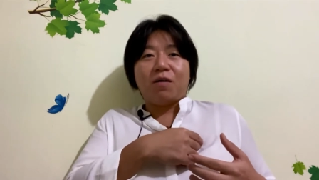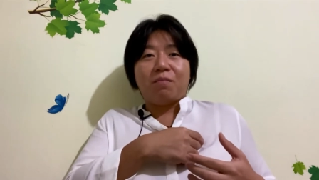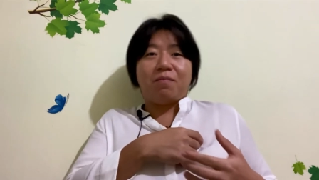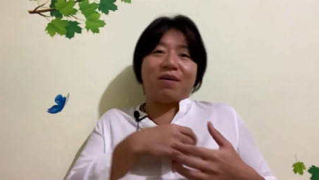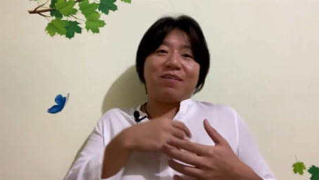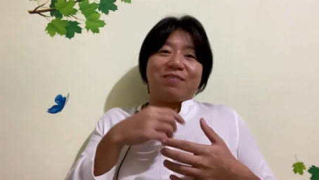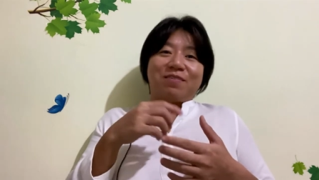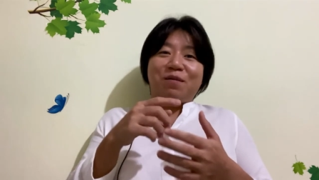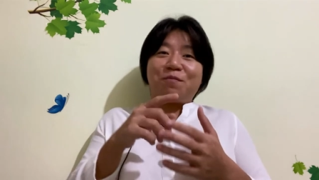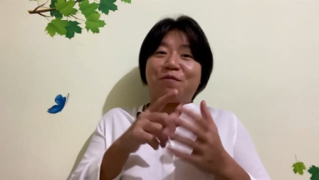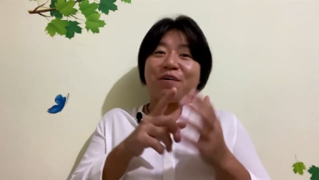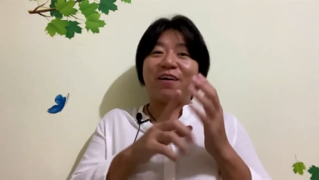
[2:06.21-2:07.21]
but
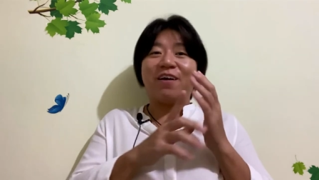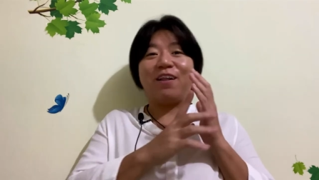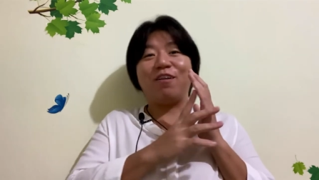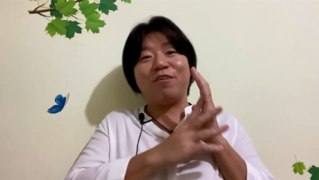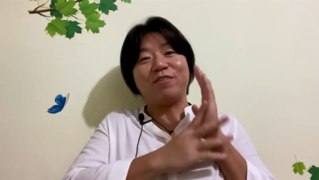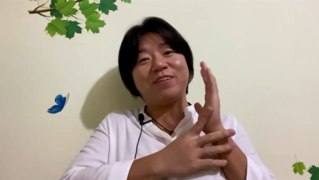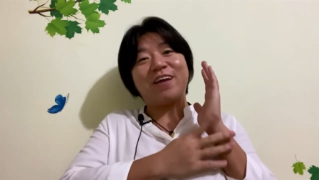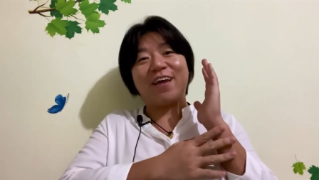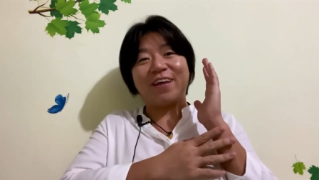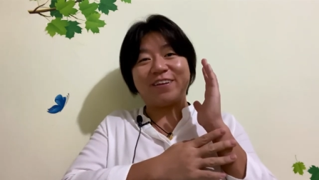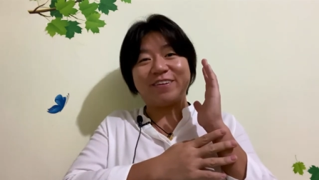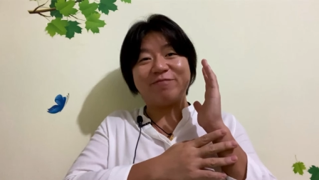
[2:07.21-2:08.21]
somewhere along the
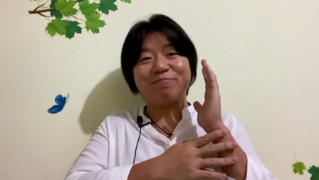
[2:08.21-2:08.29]
hand.